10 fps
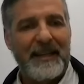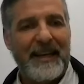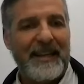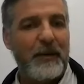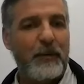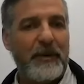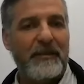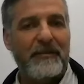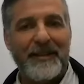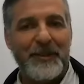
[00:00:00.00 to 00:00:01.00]
I think
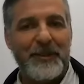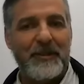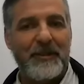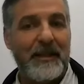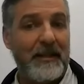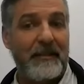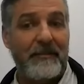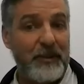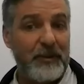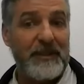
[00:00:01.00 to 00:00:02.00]
we've understood that
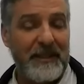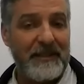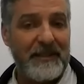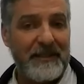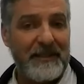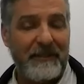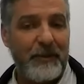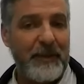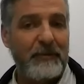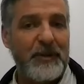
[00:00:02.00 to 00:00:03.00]
individual citizens have a
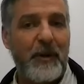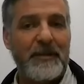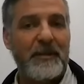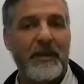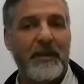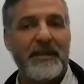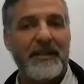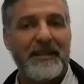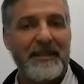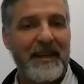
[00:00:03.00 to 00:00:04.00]
big
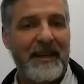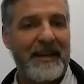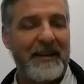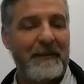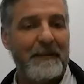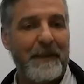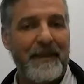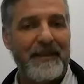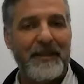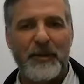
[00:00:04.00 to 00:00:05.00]
responsibility,
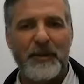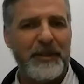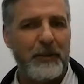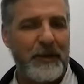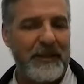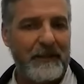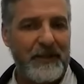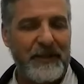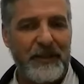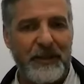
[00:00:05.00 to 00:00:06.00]
especially when it
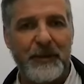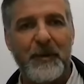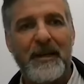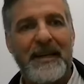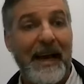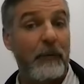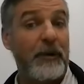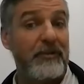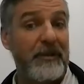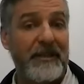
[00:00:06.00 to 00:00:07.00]
comes to how we
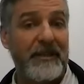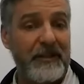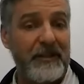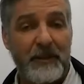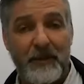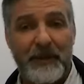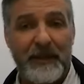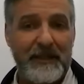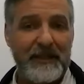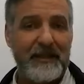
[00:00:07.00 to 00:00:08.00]
treat each other as human
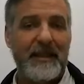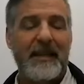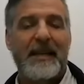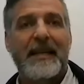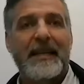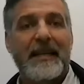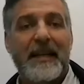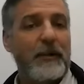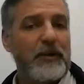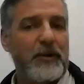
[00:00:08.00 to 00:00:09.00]
beings.
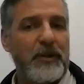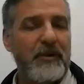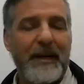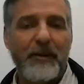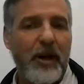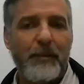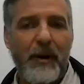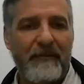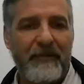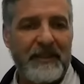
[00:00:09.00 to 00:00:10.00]
And those are all true. And
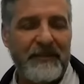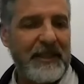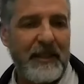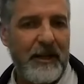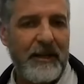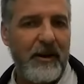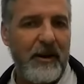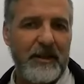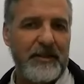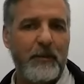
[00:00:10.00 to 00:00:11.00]
nonprofits have done a lot of the
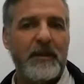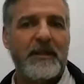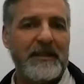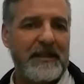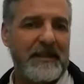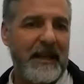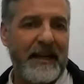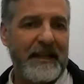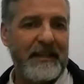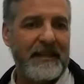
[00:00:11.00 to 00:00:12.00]
hardest work in
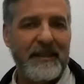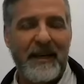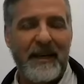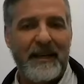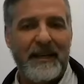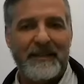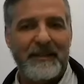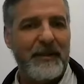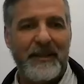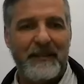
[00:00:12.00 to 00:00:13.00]
society.
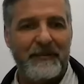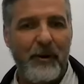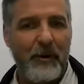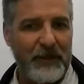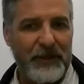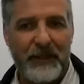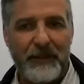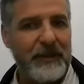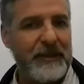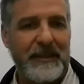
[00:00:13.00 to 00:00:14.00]
You think of homeless
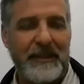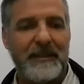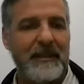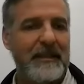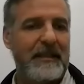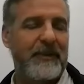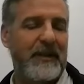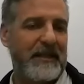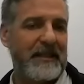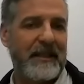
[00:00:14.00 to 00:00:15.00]
shelters and different
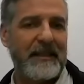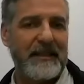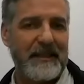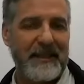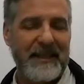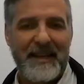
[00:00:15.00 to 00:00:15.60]
things like this.